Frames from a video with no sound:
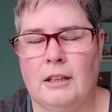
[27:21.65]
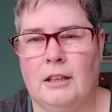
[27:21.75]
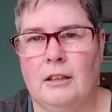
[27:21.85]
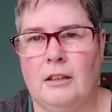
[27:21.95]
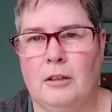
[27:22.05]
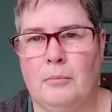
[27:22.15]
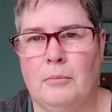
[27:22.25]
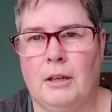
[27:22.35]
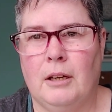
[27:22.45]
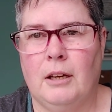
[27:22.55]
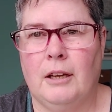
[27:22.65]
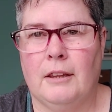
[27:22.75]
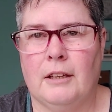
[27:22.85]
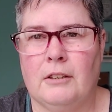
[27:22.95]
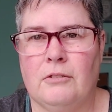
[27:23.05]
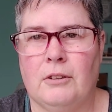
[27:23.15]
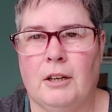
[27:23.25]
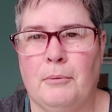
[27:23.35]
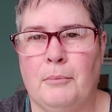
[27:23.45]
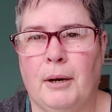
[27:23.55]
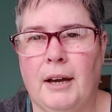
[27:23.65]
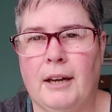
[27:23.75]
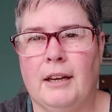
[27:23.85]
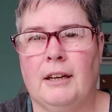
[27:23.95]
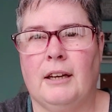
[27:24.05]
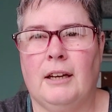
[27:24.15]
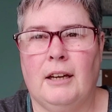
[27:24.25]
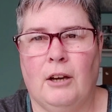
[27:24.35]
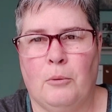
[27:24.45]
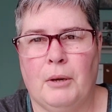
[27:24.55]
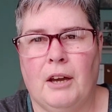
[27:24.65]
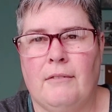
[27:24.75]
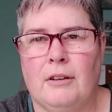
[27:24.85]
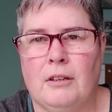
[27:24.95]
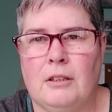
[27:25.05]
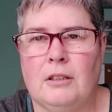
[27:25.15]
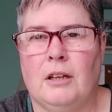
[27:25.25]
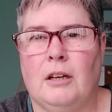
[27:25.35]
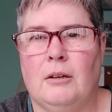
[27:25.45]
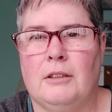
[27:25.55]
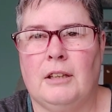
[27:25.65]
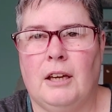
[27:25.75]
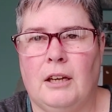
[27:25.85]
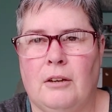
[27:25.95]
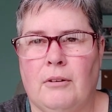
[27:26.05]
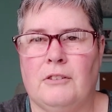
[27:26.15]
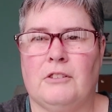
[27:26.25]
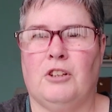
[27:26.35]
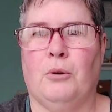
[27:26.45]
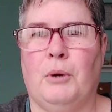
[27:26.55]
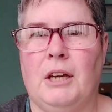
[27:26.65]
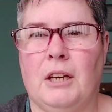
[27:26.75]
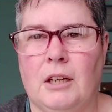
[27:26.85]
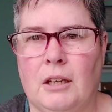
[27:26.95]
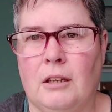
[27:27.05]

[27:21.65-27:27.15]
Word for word: Um, thanks for coming by, and I hope you have a good uh, day, rest of your week,